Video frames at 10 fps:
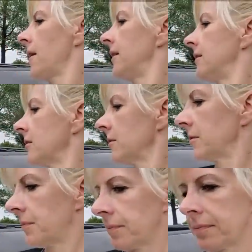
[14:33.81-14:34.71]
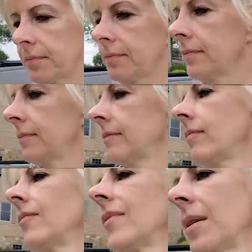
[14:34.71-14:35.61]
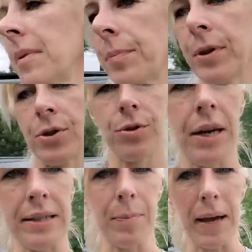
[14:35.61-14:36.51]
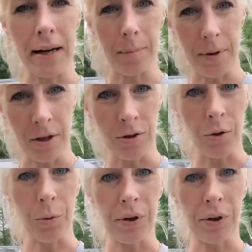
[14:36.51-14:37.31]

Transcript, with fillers: Let me put you guys back up on the door